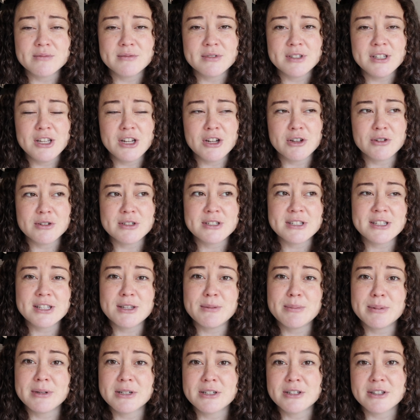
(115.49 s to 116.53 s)
you know,
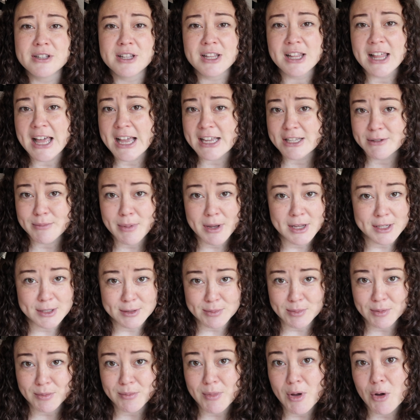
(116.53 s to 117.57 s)
sleep until the last
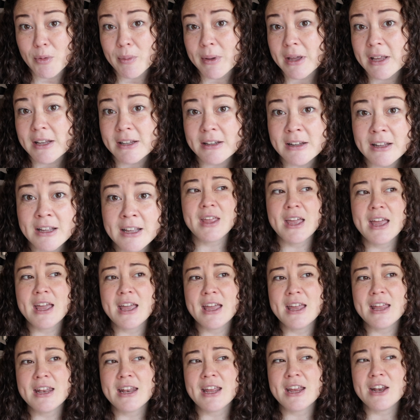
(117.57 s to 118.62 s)
possible moment.
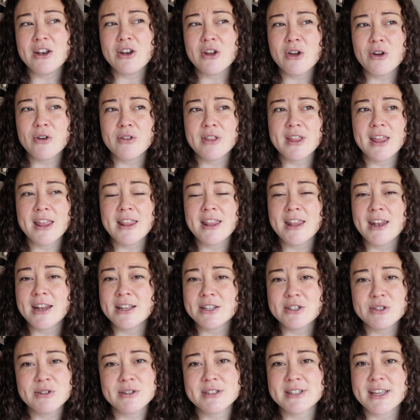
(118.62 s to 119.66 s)
And I know that, and then
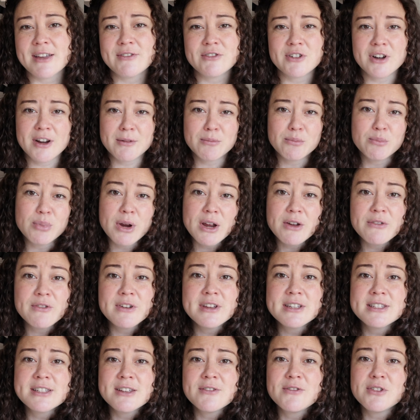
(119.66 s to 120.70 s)
as soon as after
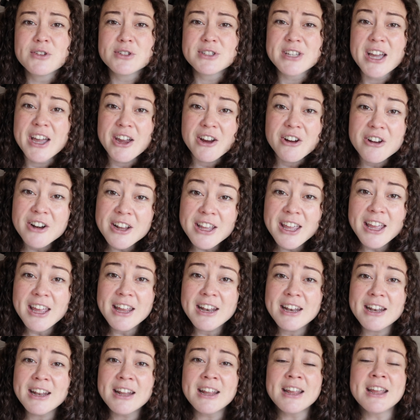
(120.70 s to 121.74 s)
breakfast, I feel tired
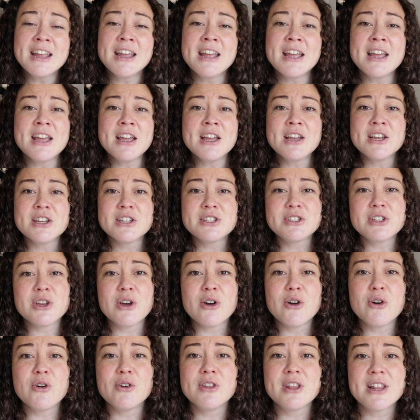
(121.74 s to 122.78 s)
again. So in